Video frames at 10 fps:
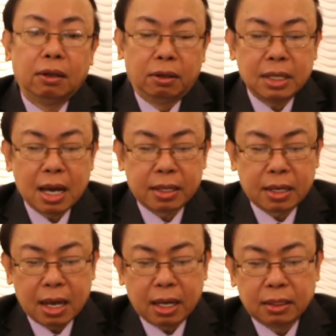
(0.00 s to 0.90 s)
On the
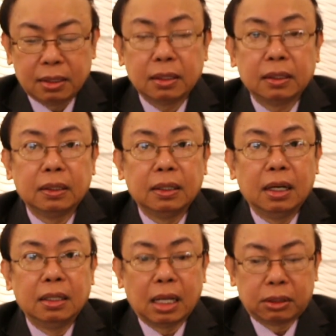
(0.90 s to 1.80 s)
other hand,
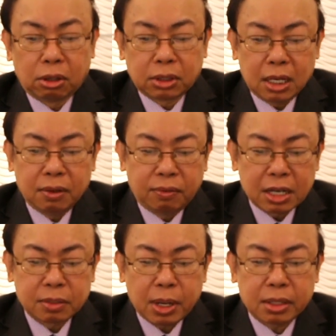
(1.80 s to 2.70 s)
the total
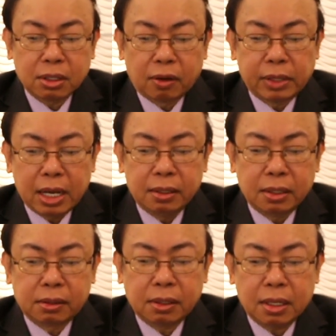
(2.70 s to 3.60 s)
investments of the
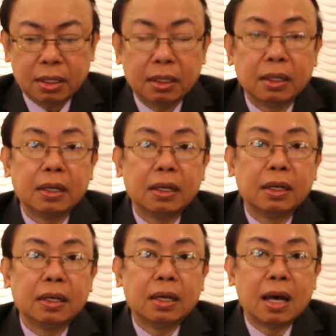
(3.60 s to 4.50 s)
industry
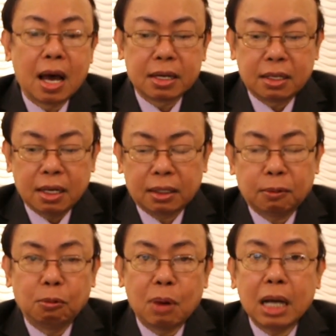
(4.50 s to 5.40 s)
has
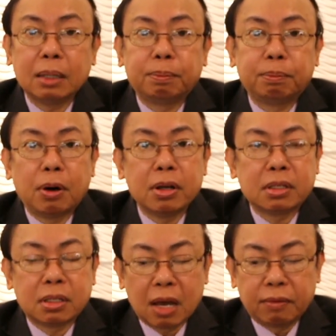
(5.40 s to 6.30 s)
hit
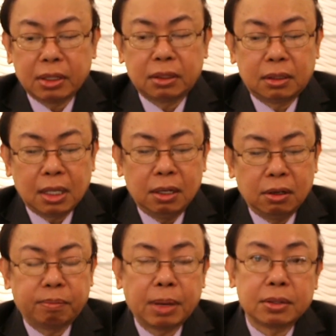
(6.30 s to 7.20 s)
1.7
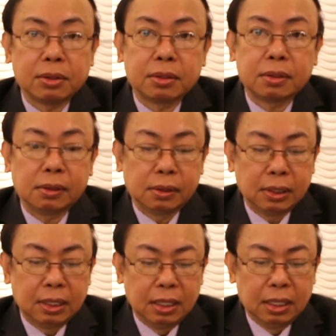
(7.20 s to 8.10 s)
trillion pesos,
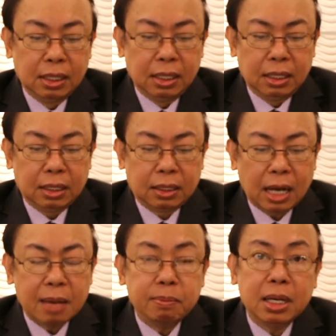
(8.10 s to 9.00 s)

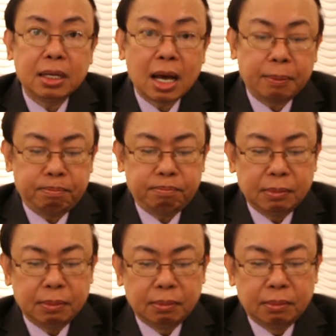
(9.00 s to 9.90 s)
climbing
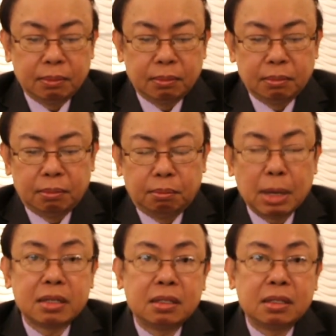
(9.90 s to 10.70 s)
up by